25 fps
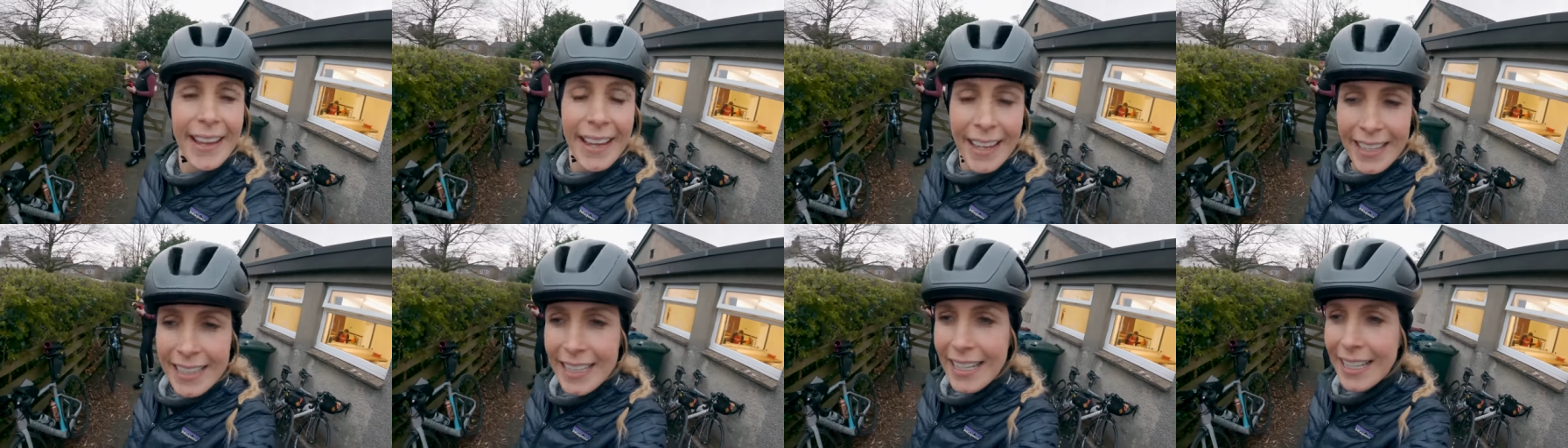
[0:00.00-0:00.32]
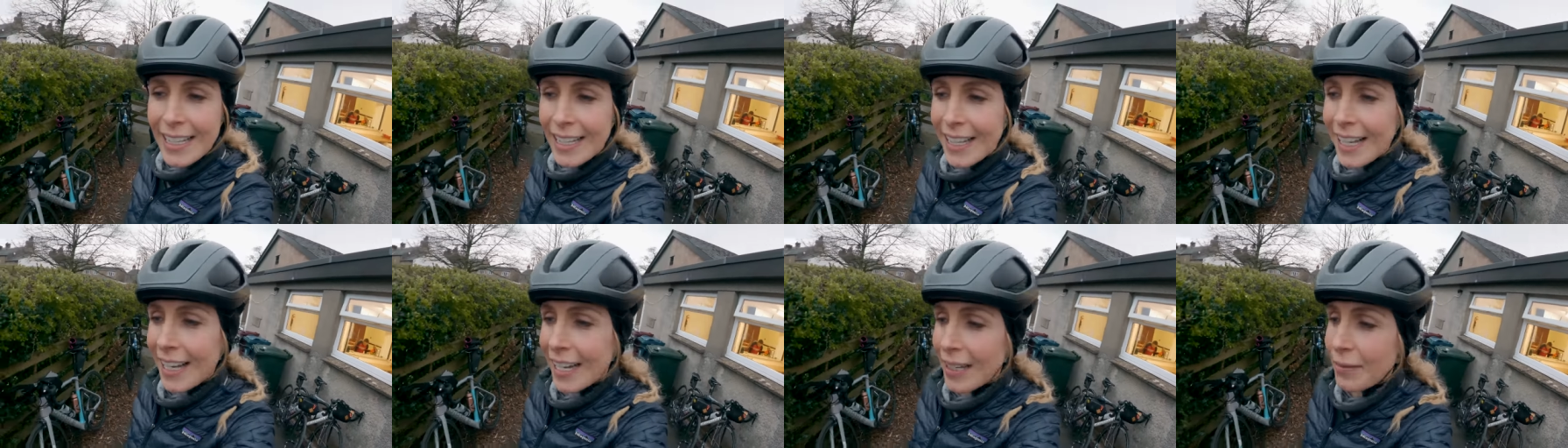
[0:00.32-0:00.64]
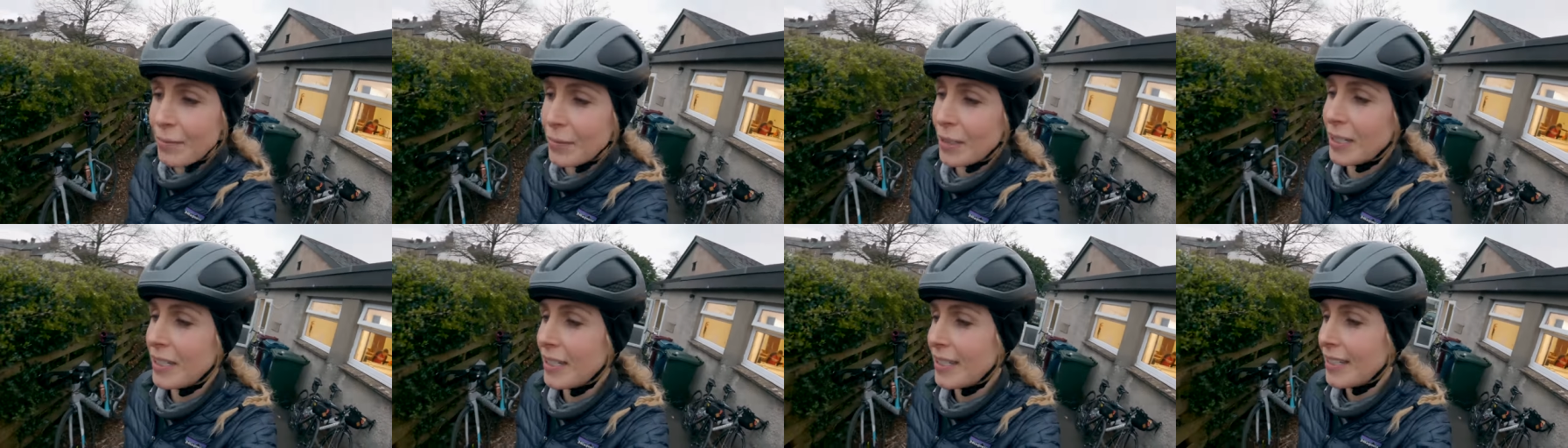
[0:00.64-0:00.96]
hilly
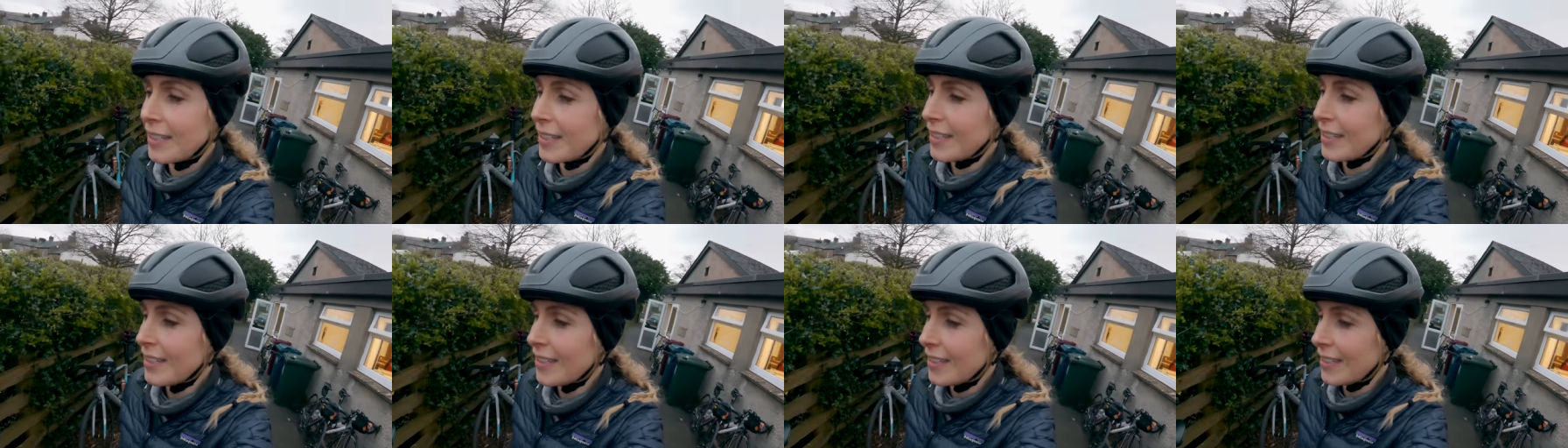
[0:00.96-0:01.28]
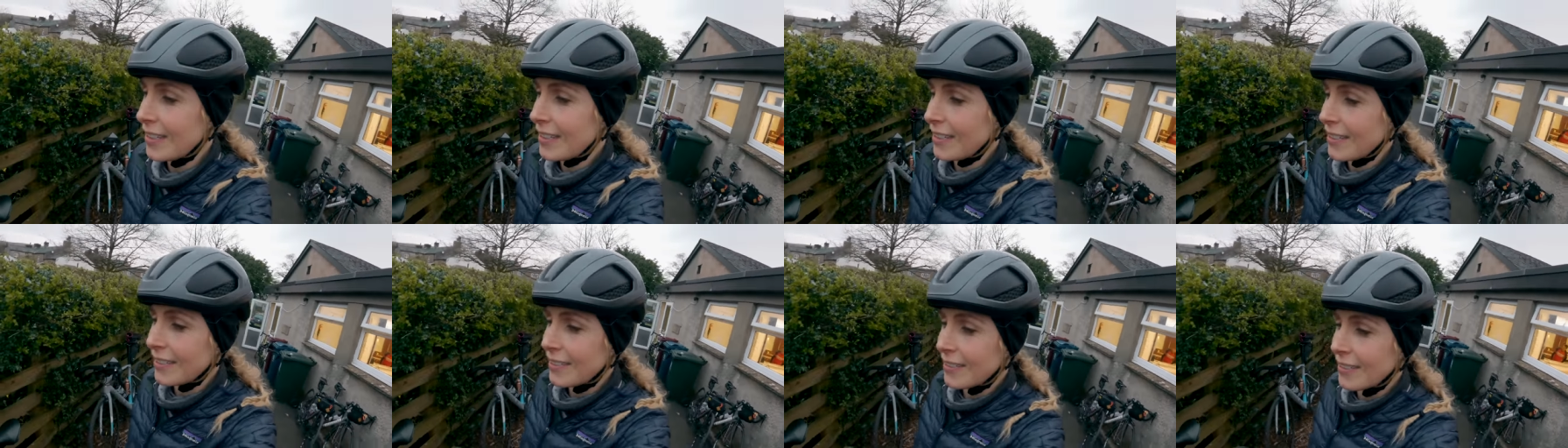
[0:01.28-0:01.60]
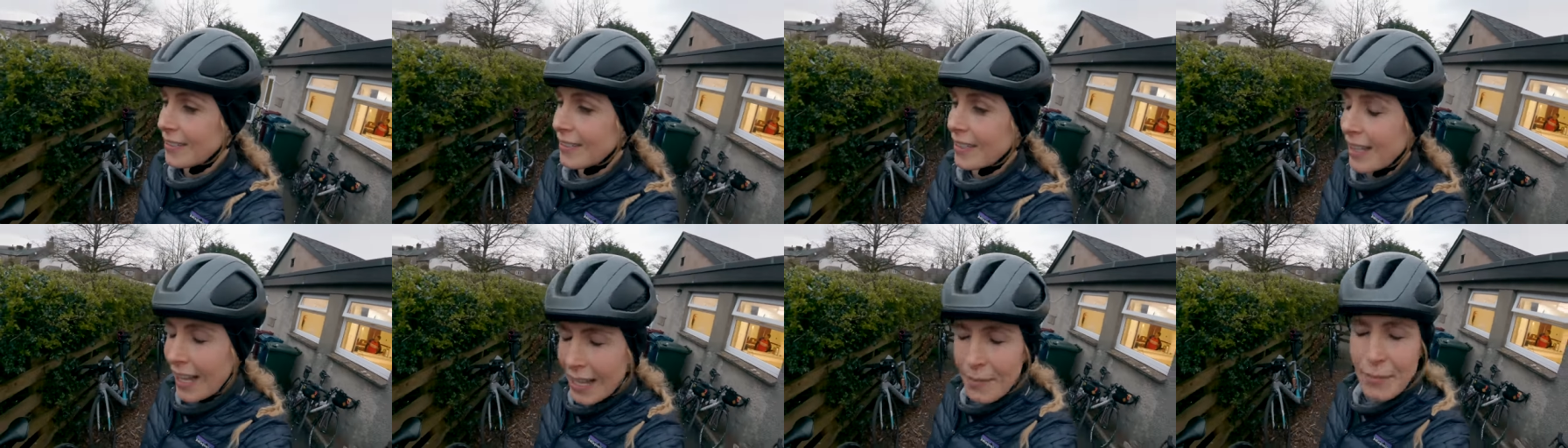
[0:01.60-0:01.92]
climb,
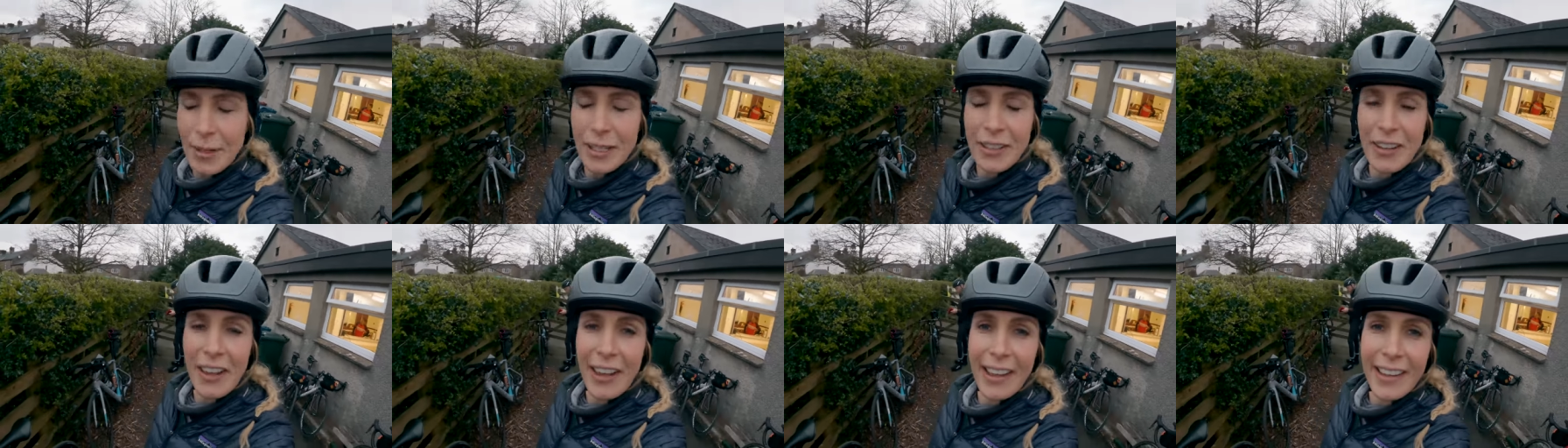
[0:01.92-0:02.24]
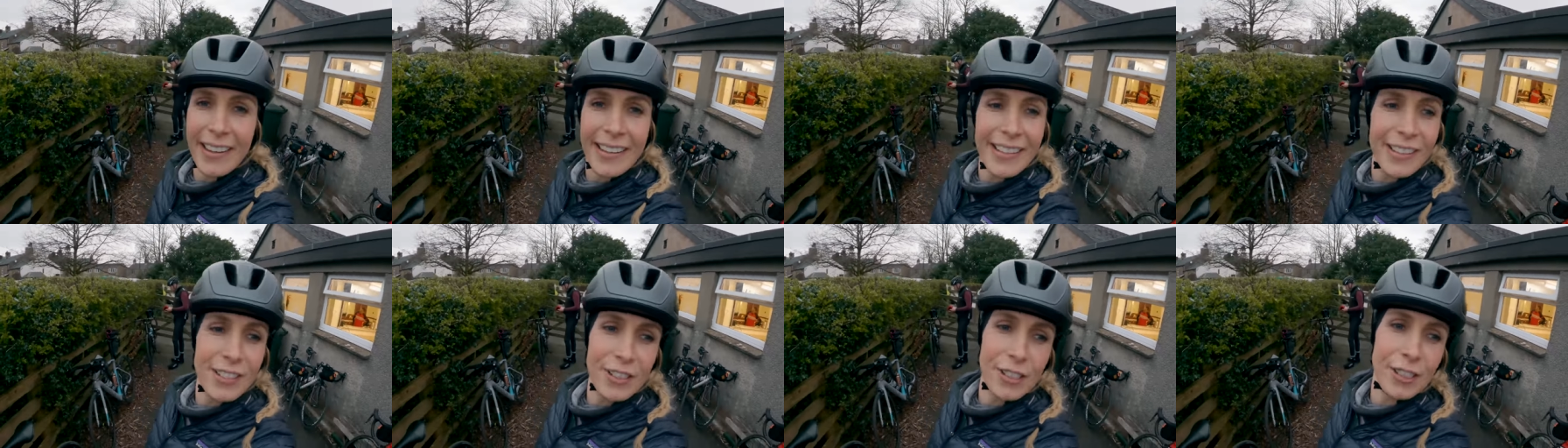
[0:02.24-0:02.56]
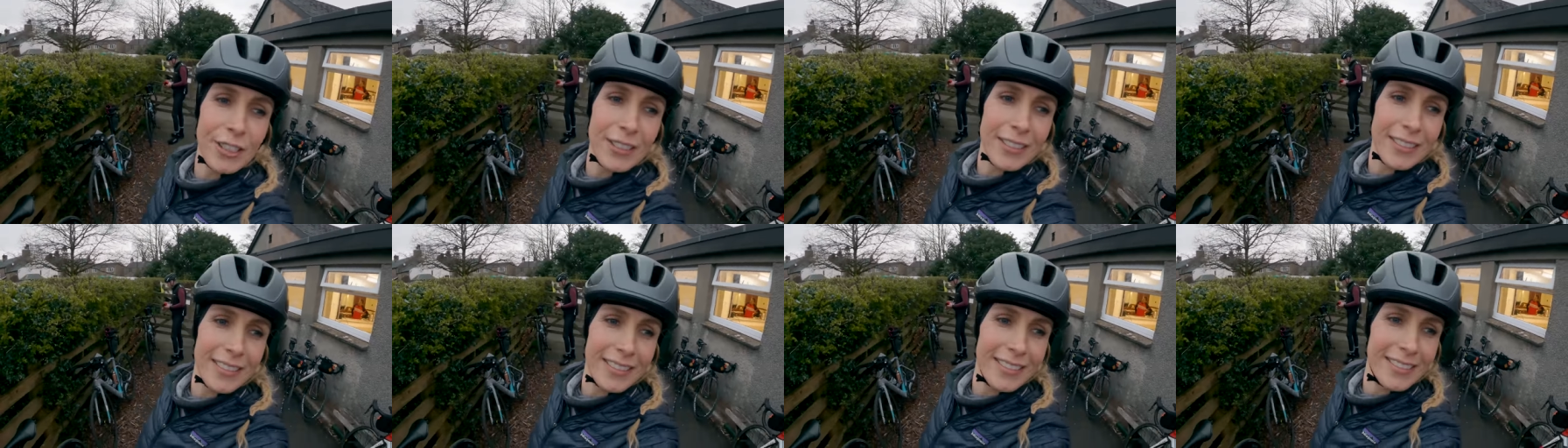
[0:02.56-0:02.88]
climbing day
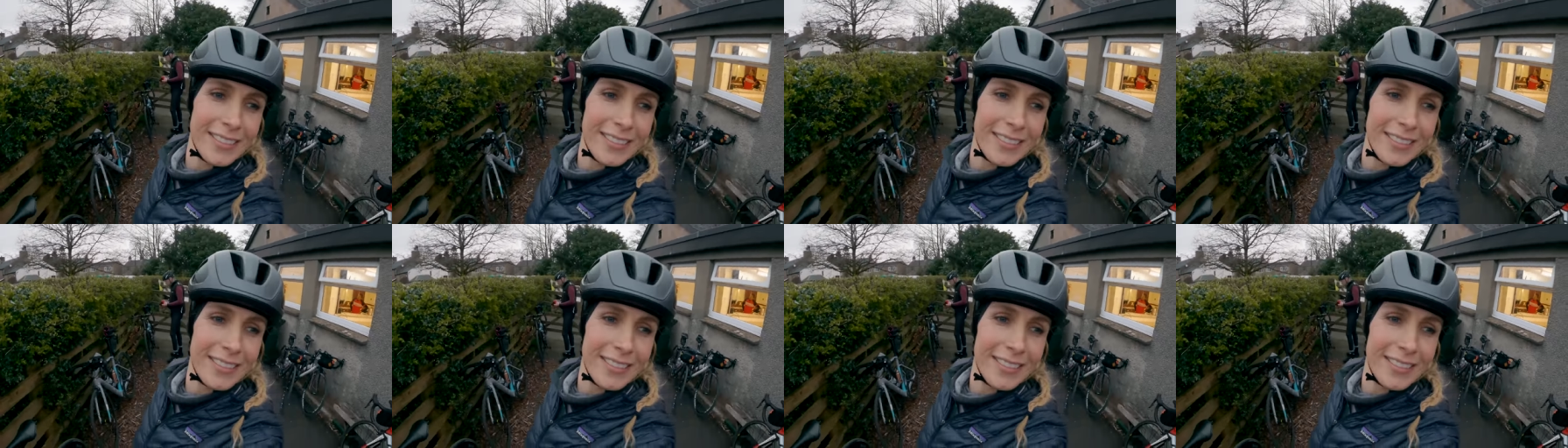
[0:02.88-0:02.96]
done.